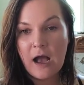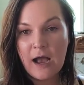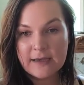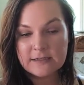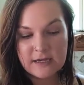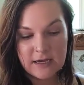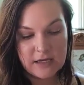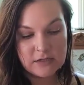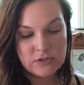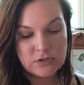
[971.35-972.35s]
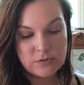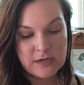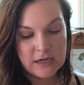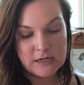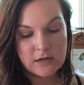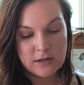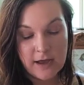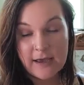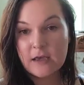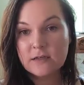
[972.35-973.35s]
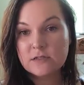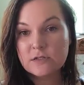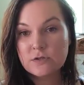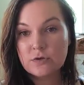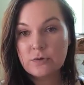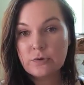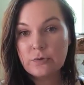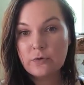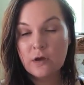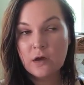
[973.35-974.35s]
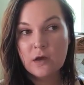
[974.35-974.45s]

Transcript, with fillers: I tend to get clients who